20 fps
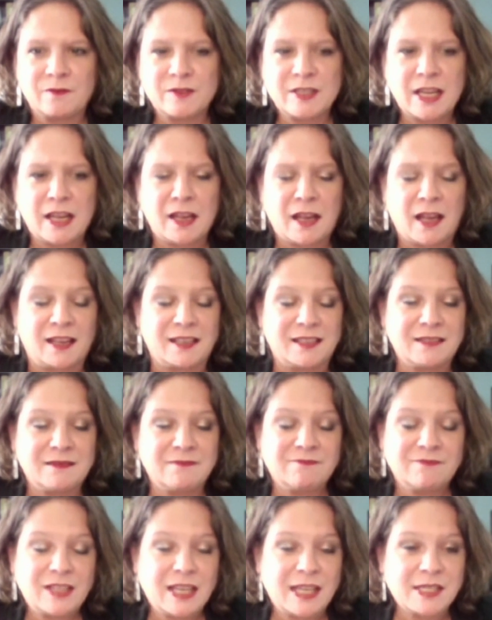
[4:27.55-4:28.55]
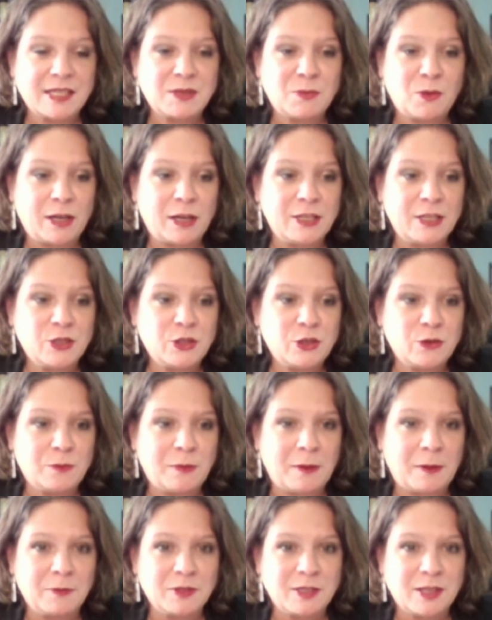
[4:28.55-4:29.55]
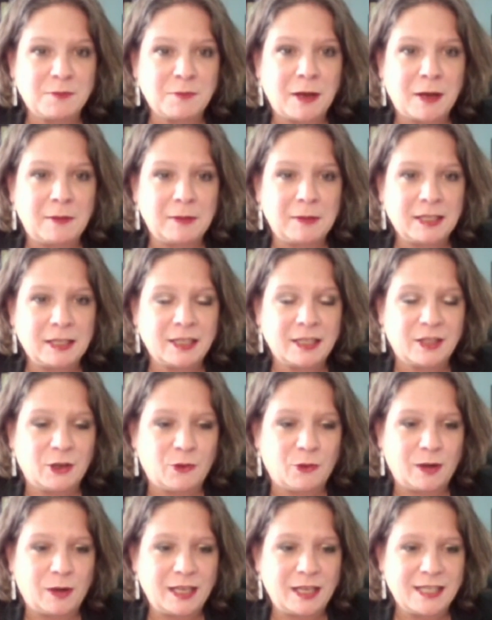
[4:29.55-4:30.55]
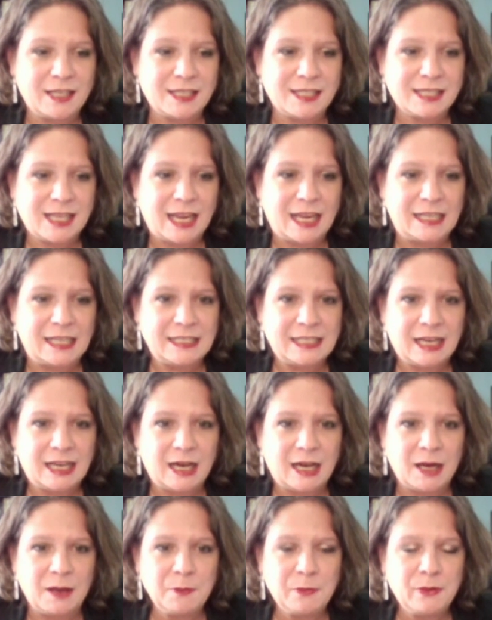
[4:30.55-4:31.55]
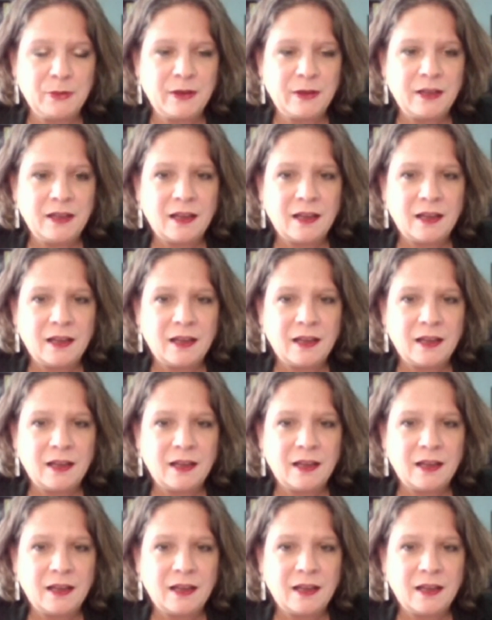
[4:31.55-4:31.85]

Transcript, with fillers: to, uh, testimony to members of the public and no one has signed up.